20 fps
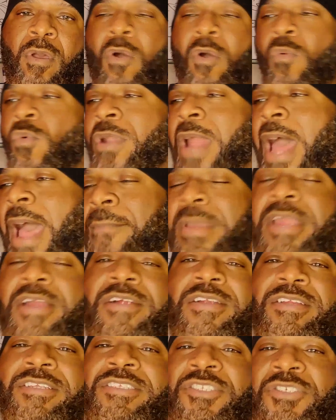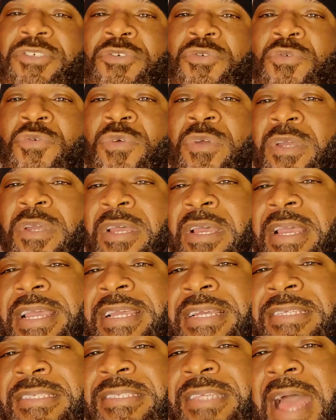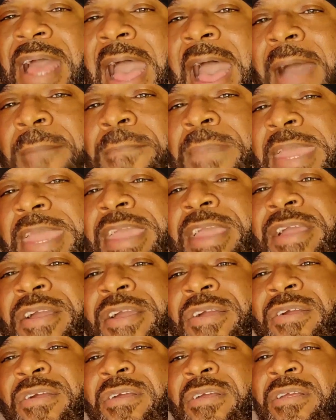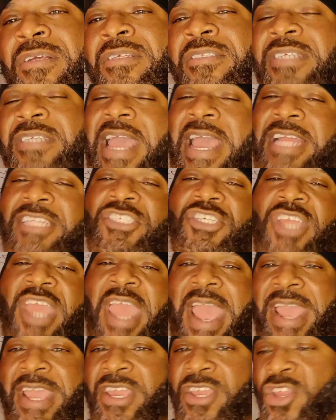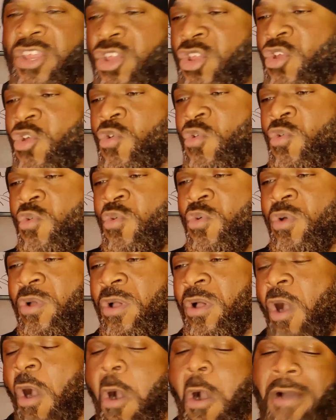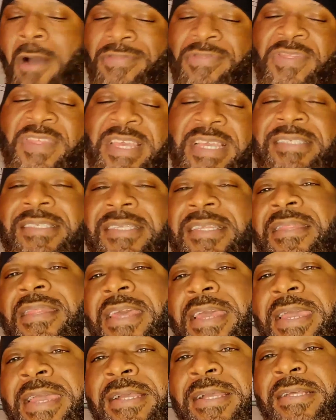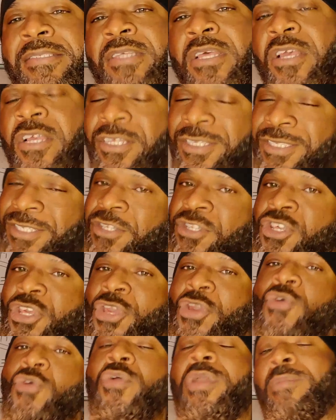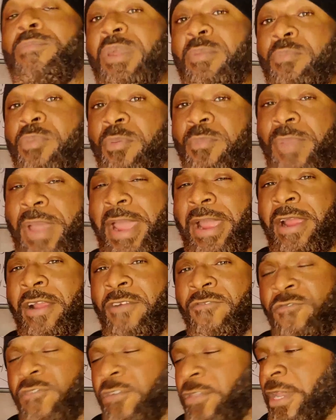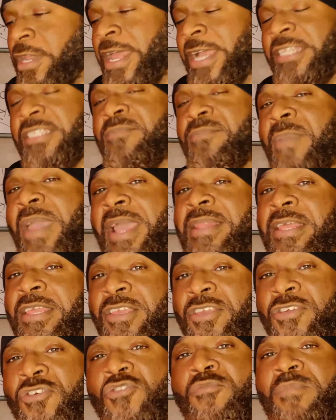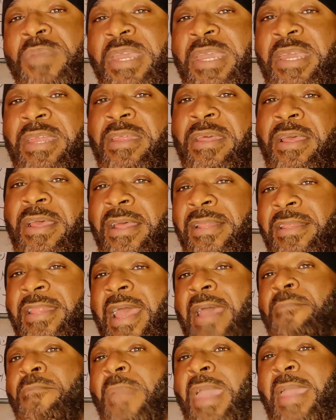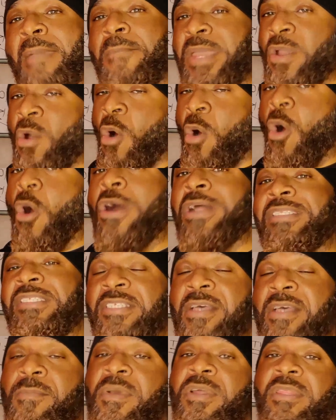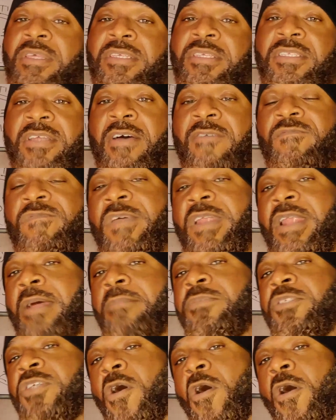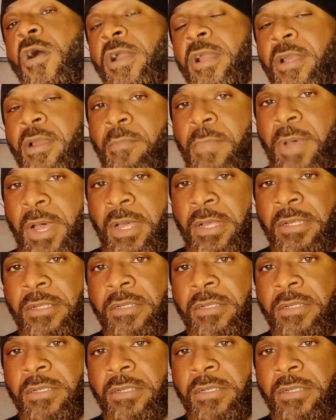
What I'm here to do is I'm here to educate you on these things so you can be prepared for the next man that you meet that may be on some of the stuff that I'm talking about.